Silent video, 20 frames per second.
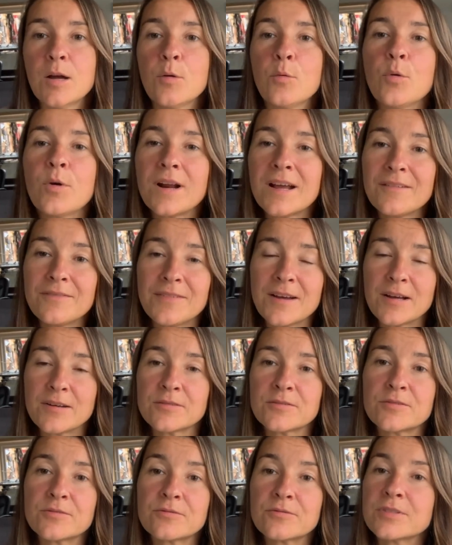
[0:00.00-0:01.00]
What I
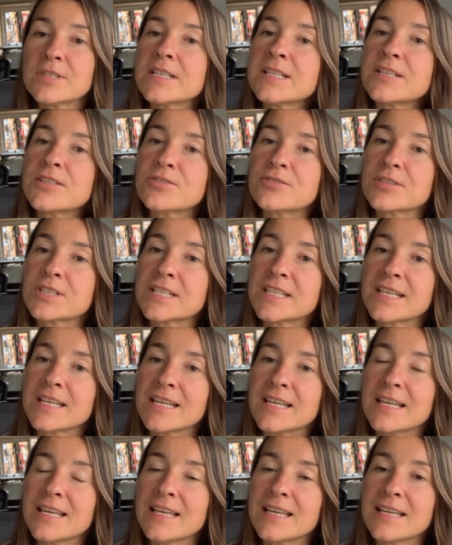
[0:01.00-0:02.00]
found really
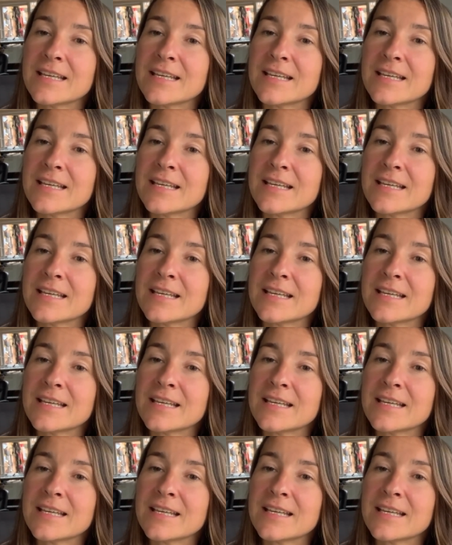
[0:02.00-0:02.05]
tricky